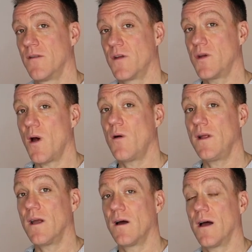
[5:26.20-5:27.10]
that you
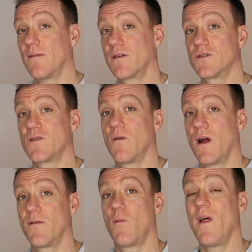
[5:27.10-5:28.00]
only have control
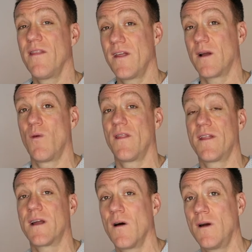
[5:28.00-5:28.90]
over one thing and one
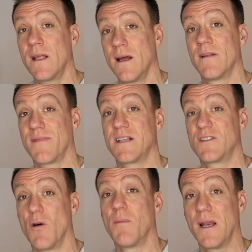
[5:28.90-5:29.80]
thing only, that's
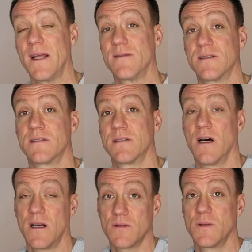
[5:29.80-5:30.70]
your beliefs.
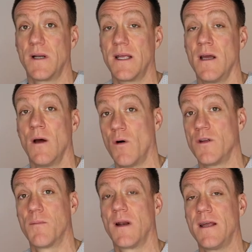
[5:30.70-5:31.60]
And ultimately, what
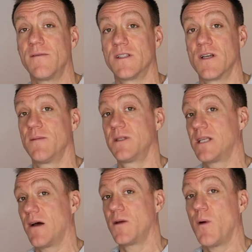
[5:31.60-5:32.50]
you believe determines
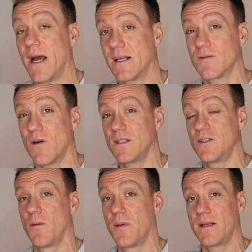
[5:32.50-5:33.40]
how you act, right?
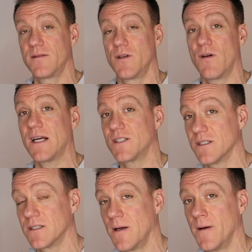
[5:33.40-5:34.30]
So your beliefs and your
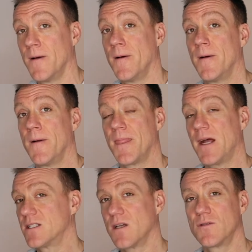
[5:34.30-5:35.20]
actions.
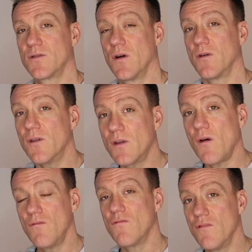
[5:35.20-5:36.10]
And it's so true, you
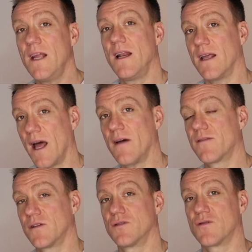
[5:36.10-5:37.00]
don't really
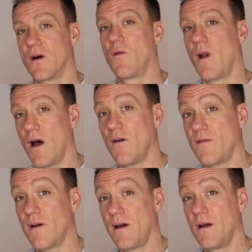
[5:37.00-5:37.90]
have control
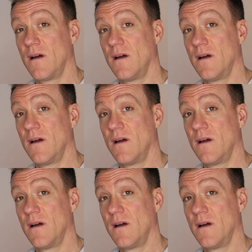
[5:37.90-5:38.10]
over